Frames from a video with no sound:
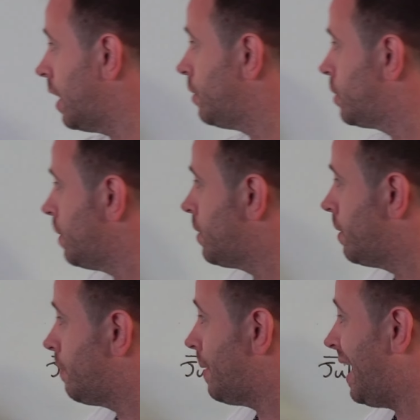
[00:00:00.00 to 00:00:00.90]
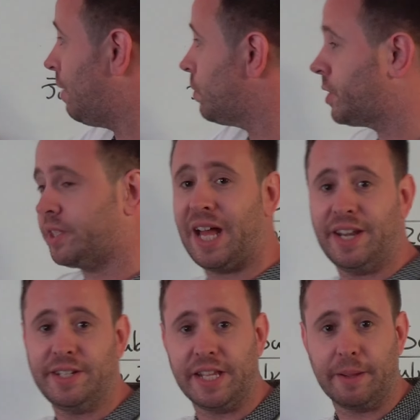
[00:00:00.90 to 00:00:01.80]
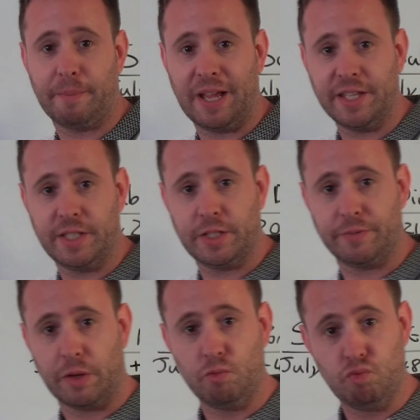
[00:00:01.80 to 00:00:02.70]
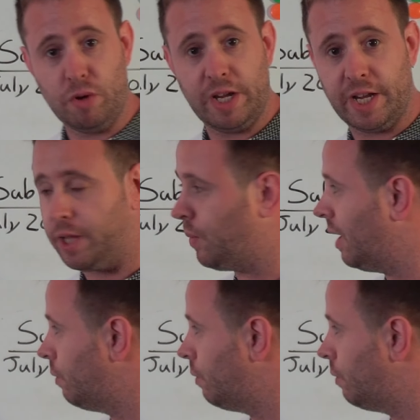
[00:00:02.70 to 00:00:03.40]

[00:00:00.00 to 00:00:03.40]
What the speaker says: and some of the outstanding places that have done really well